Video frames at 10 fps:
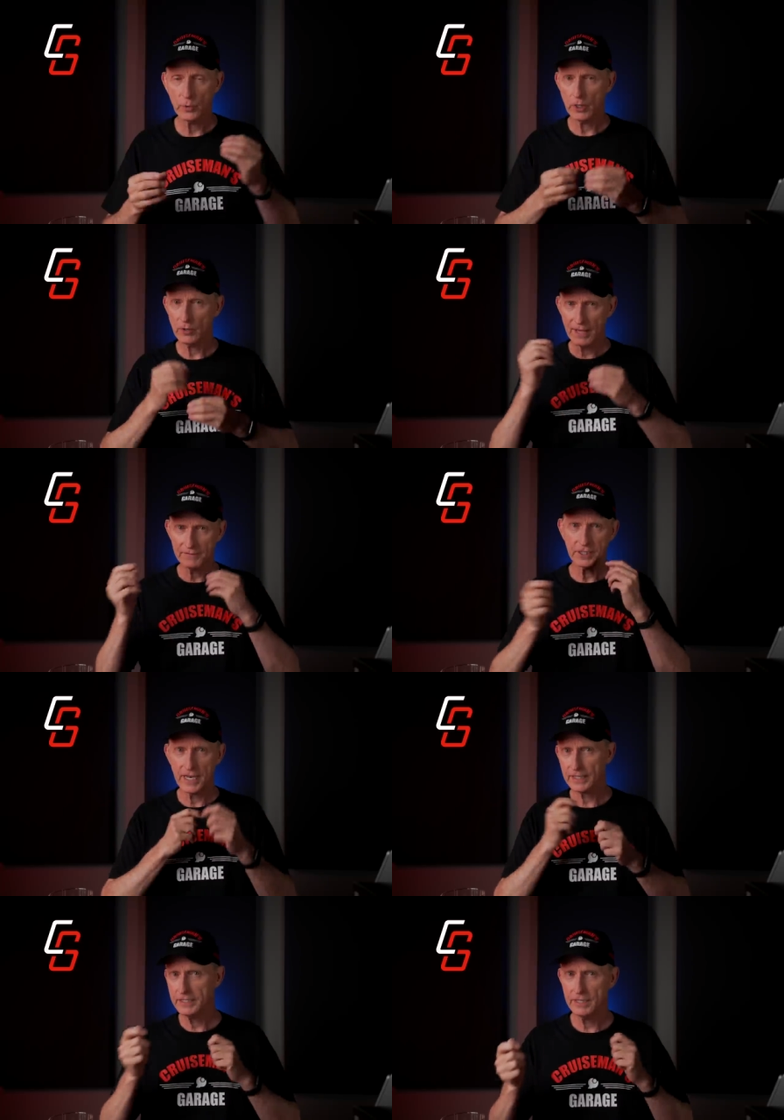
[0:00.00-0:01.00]
we don't have
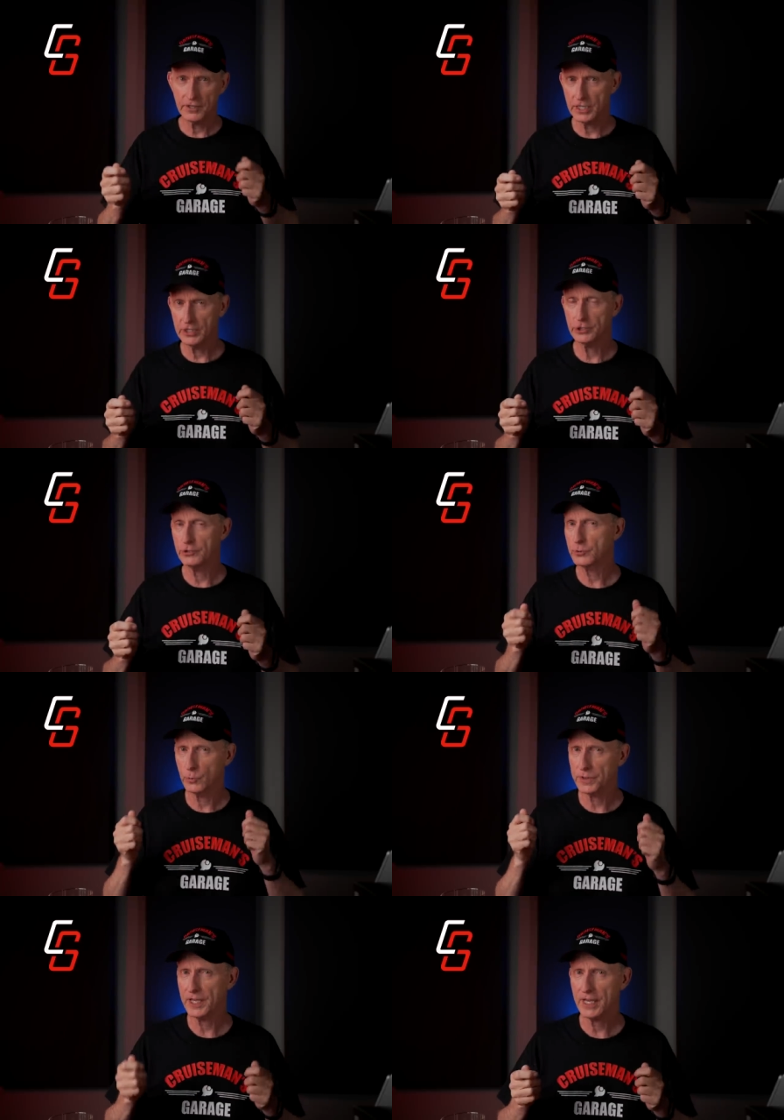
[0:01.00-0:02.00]
connectivity issues
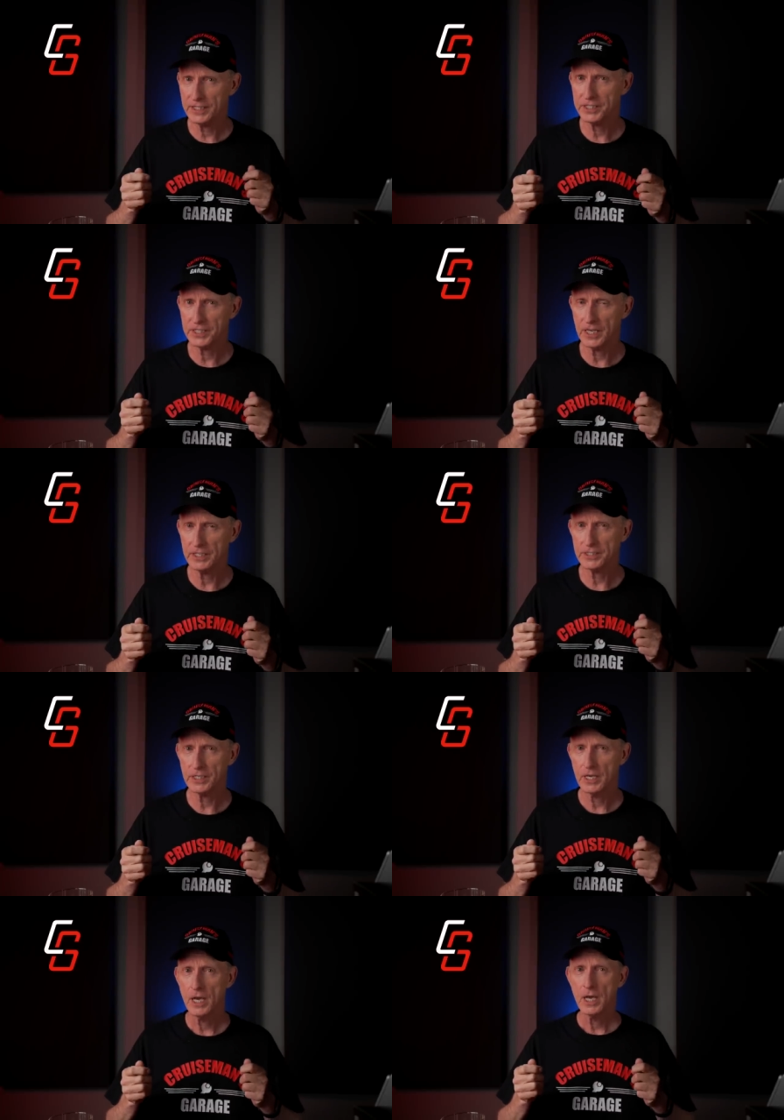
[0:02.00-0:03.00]
with the headsets,
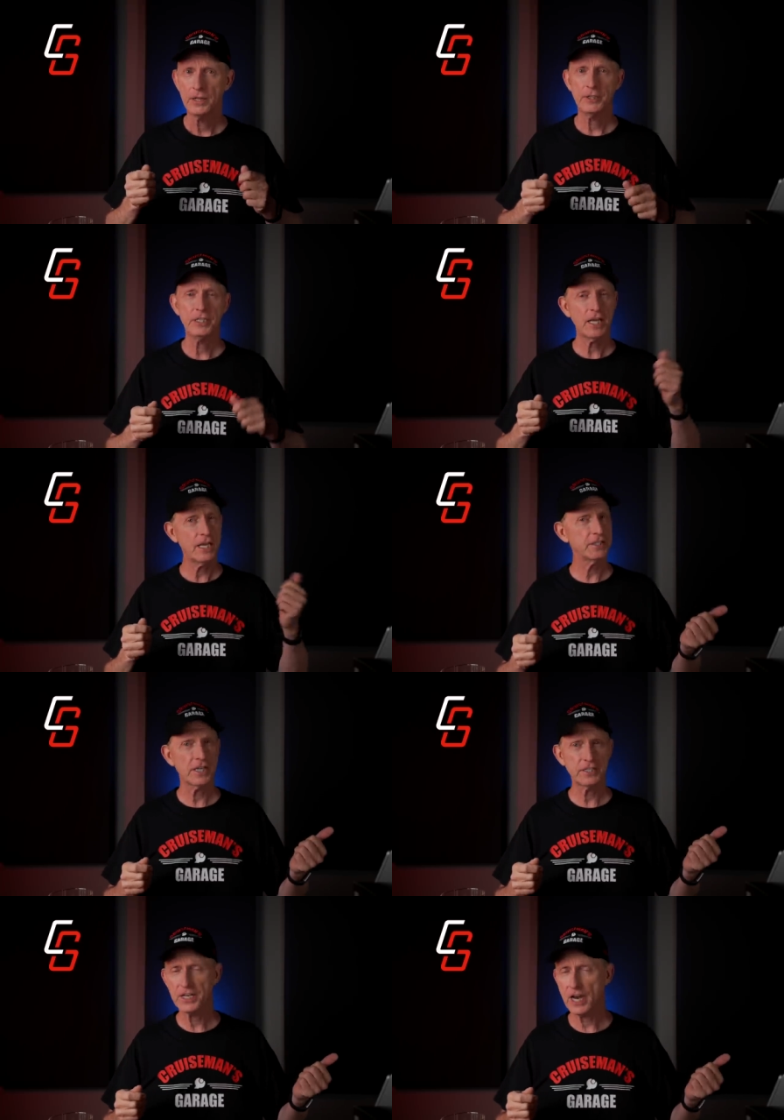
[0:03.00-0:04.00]
these
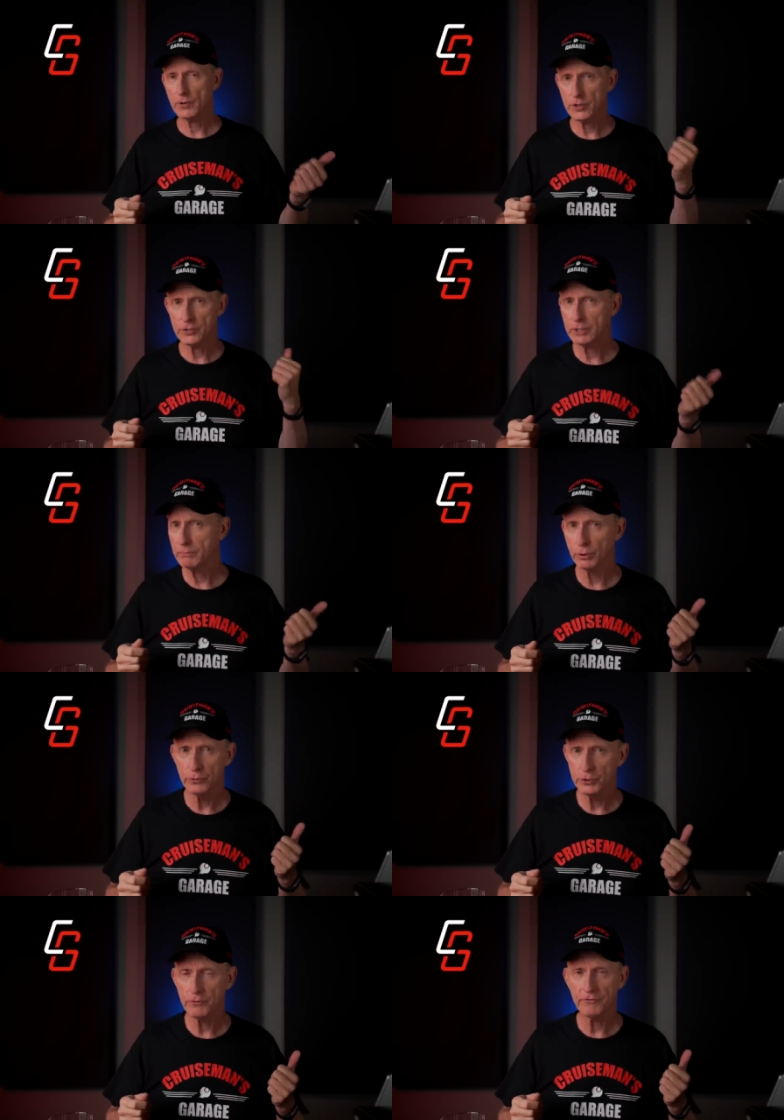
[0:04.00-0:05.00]
headsets now are using
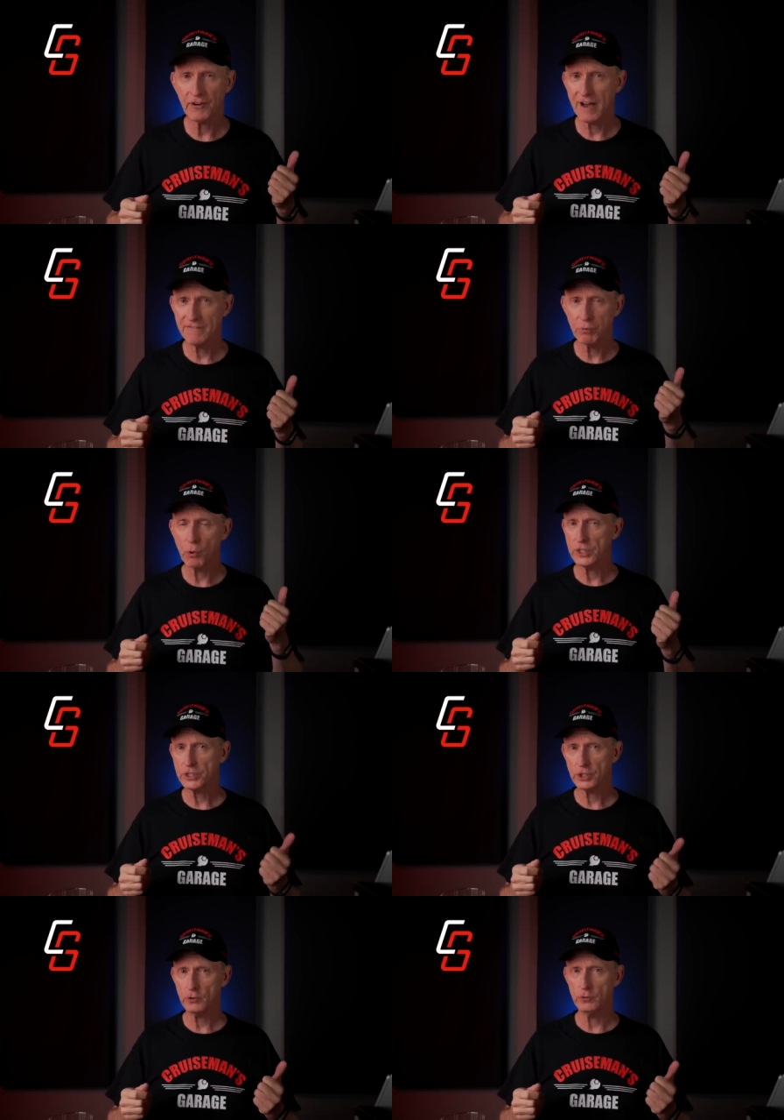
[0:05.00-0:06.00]
Bluetooth
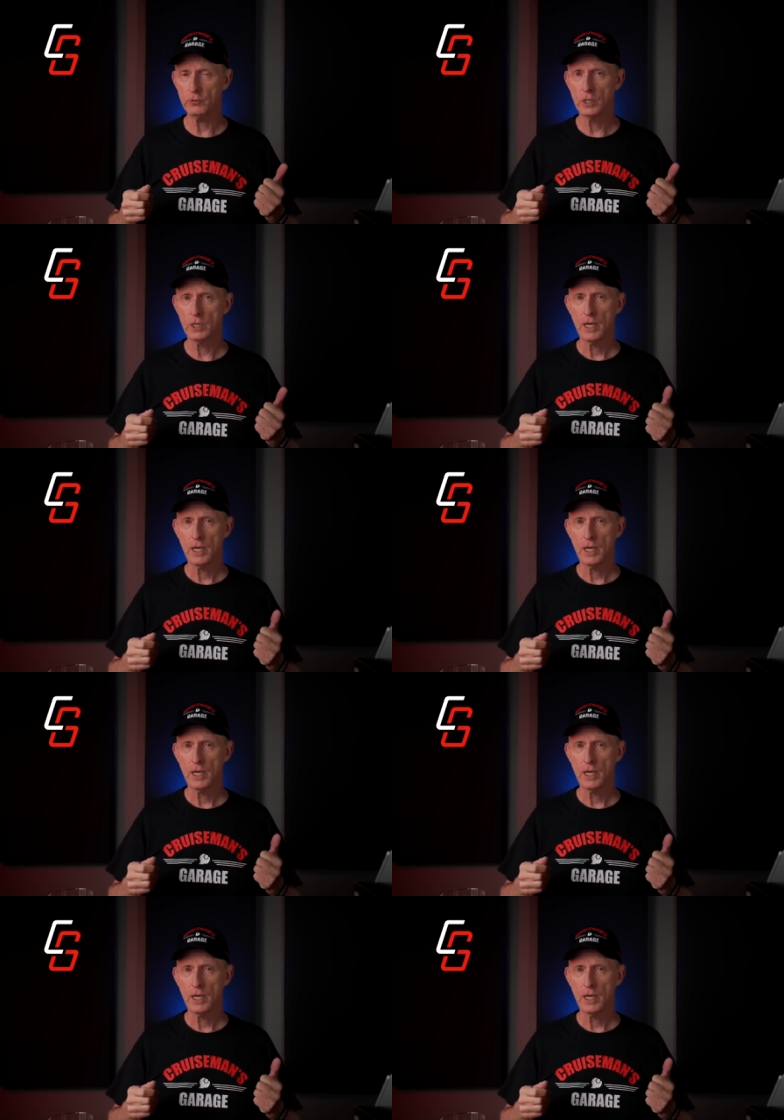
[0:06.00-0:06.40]
5.2.